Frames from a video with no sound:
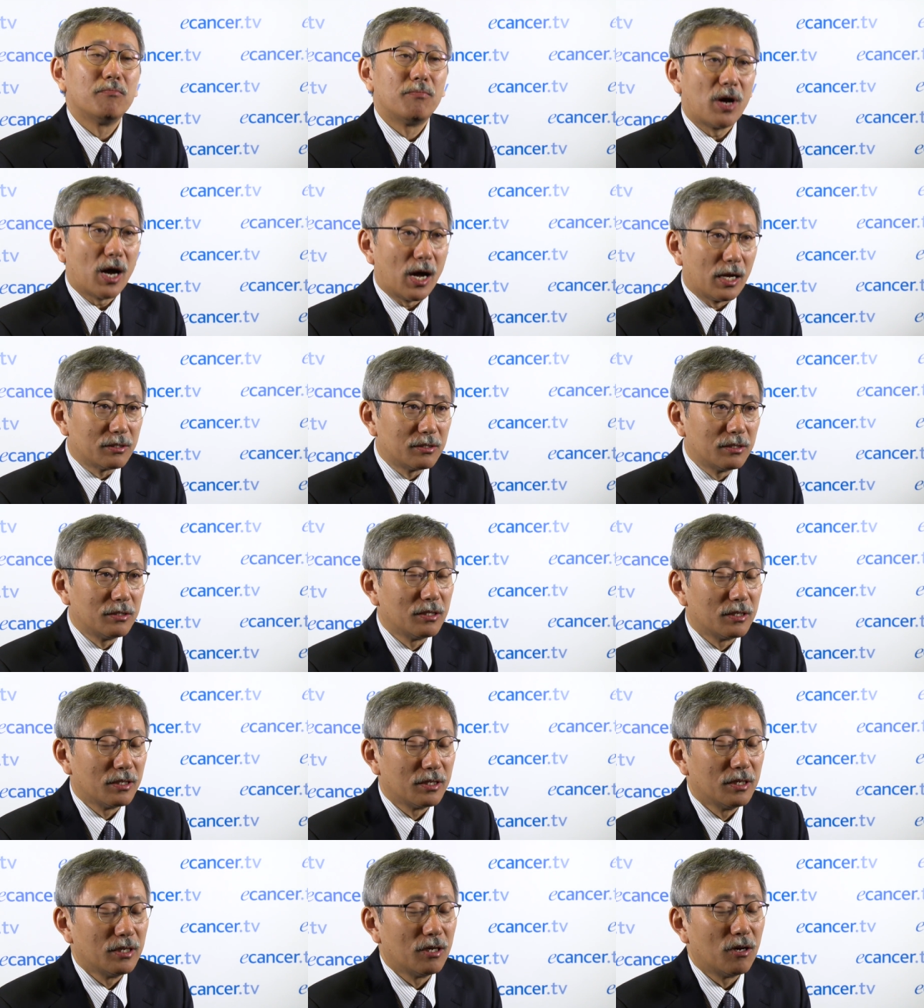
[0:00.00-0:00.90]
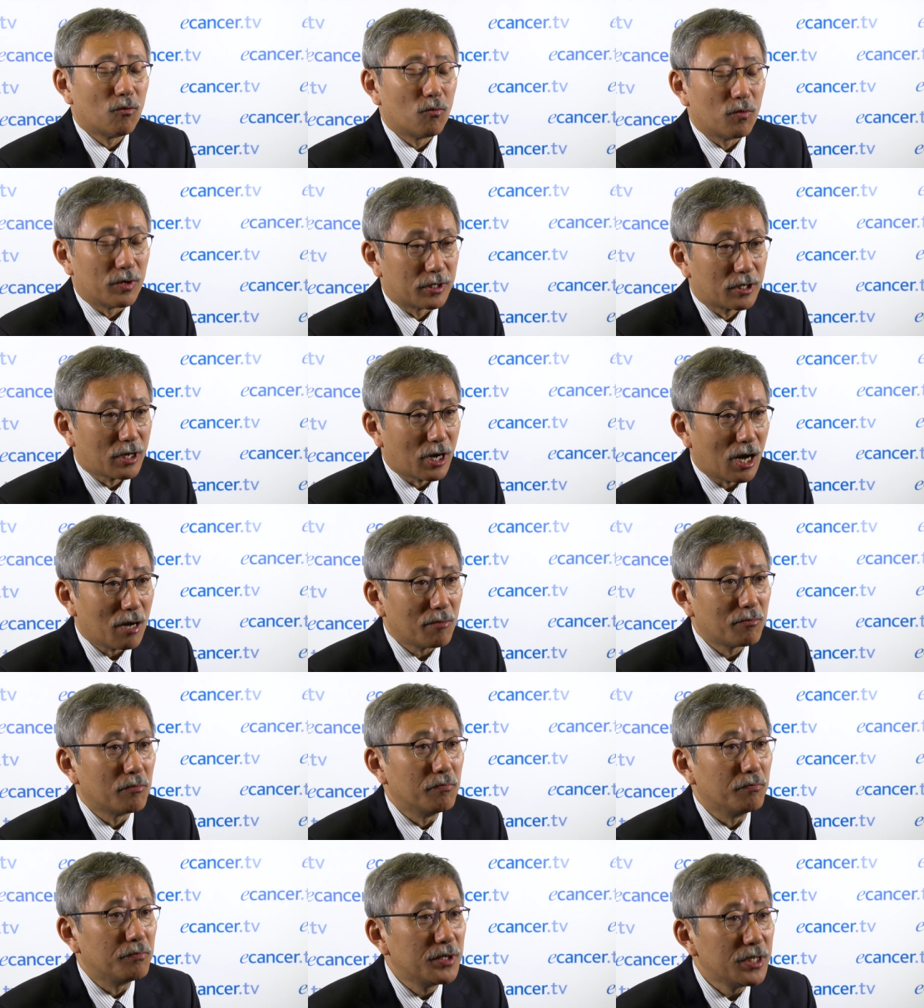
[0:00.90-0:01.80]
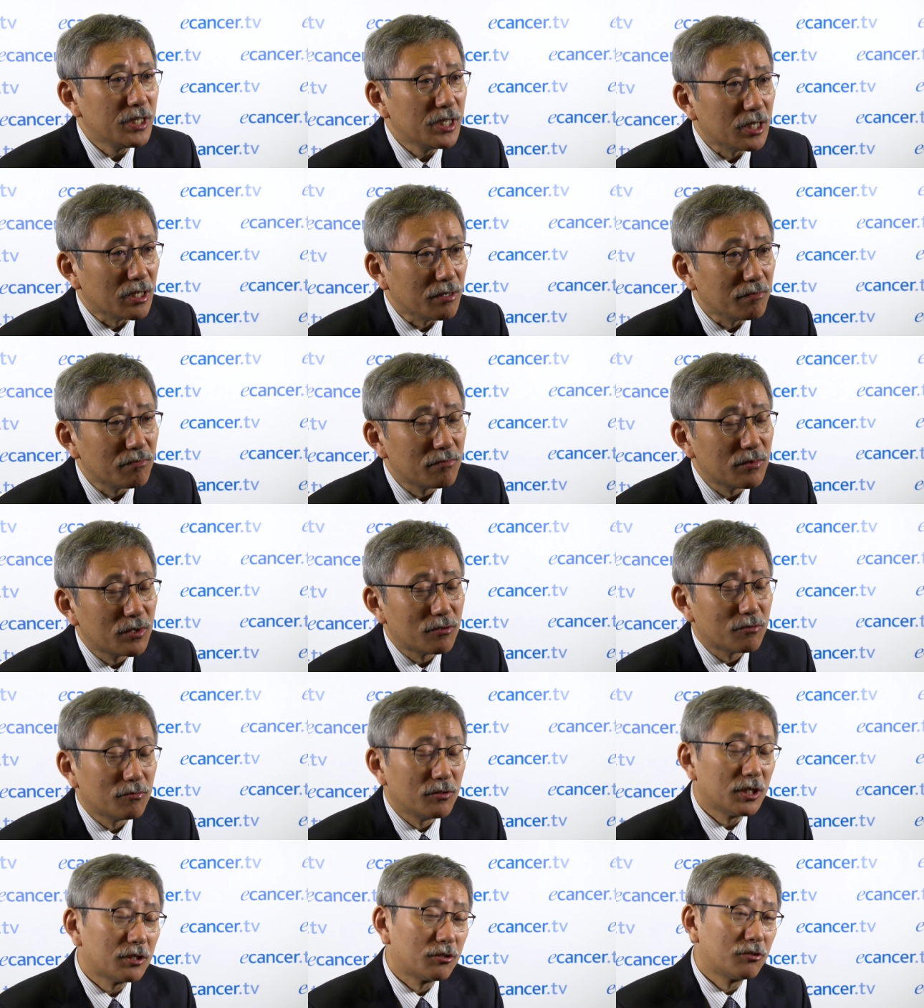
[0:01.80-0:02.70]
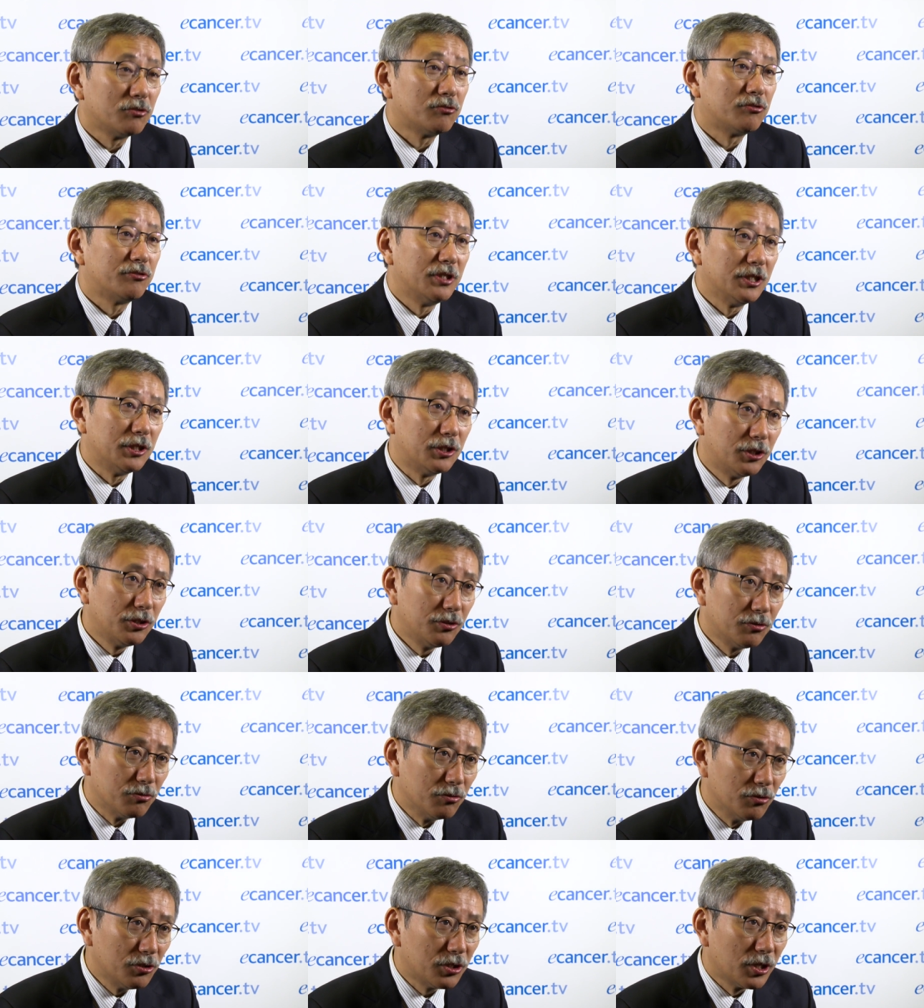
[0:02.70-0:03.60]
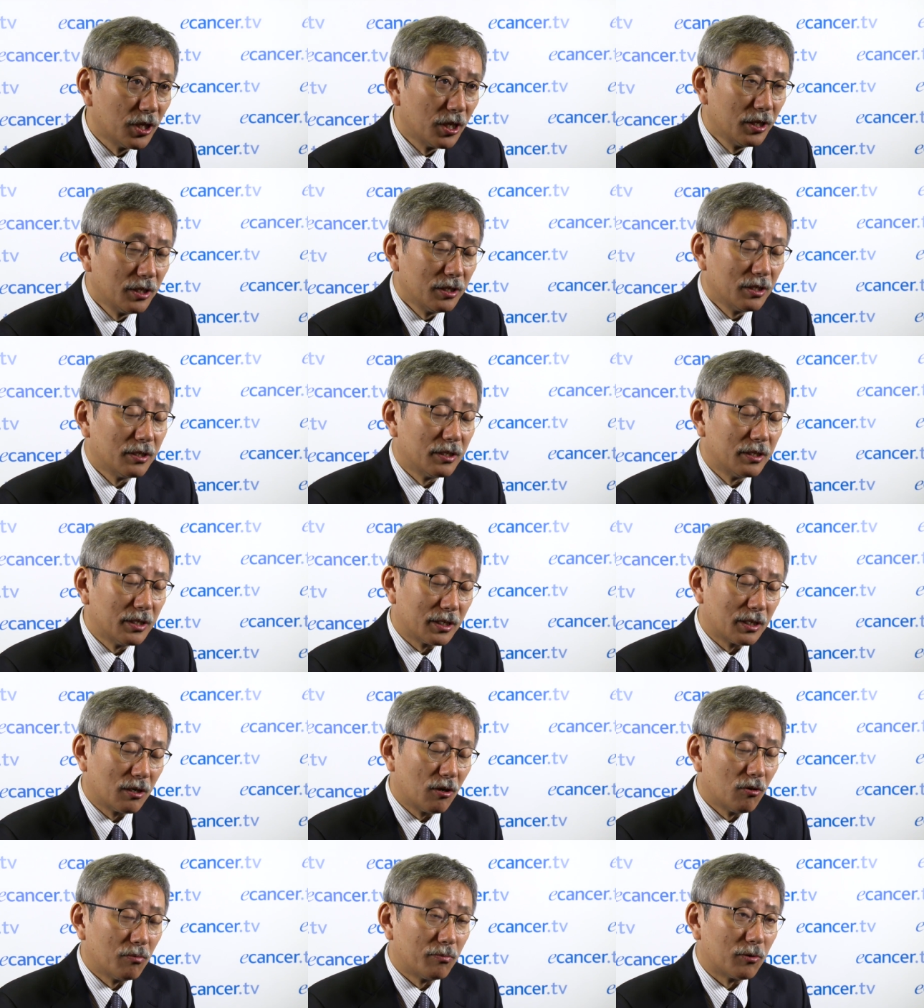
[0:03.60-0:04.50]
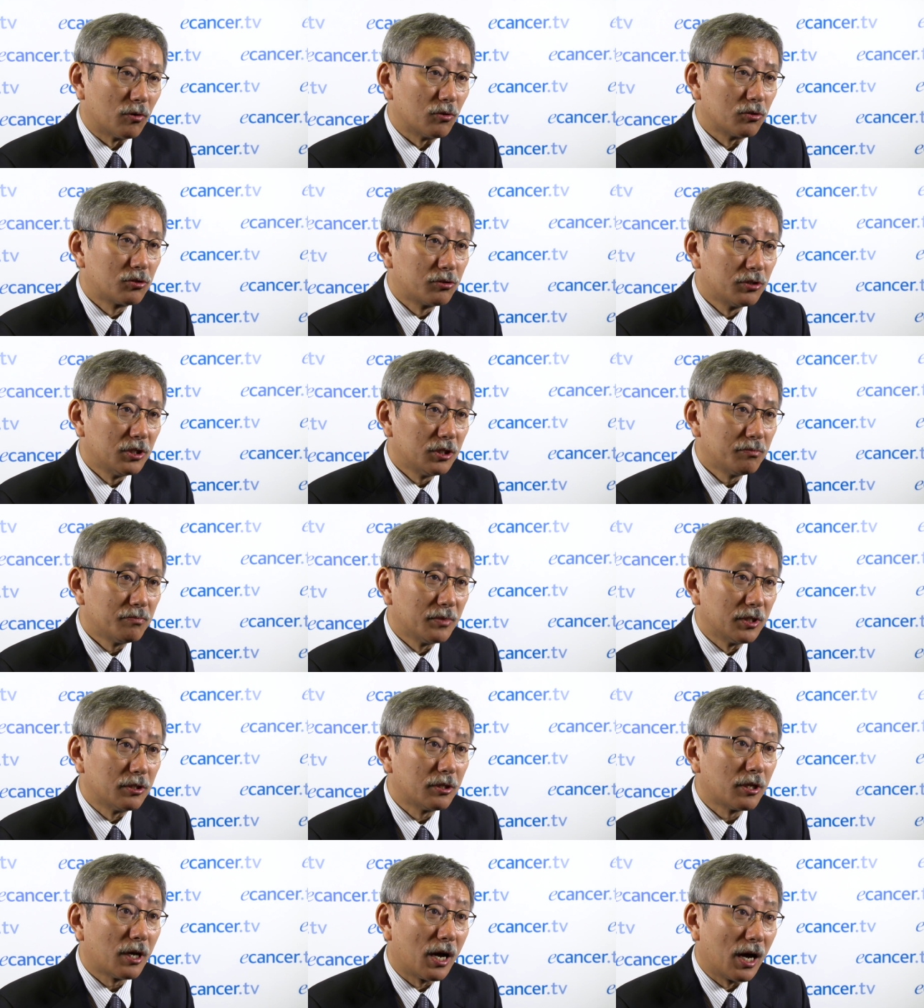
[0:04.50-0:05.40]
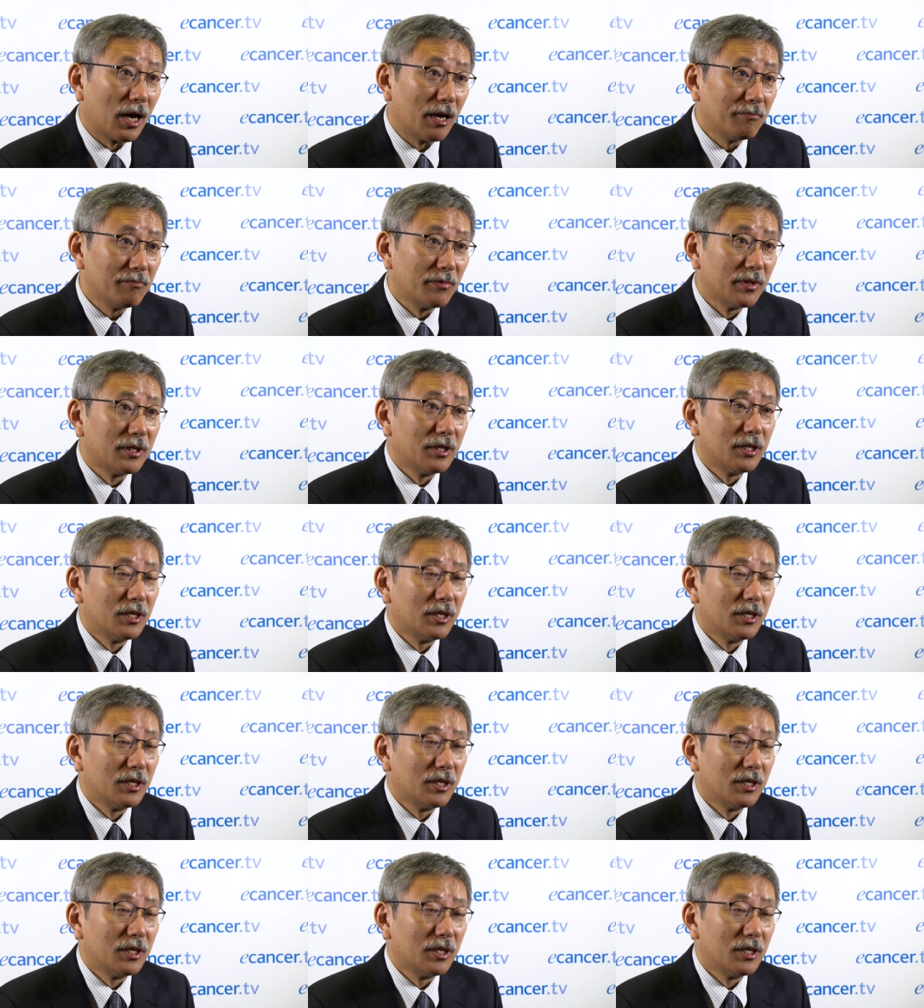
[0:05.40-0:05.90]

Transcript: but with carbon beam, we could reduce the overall treatment time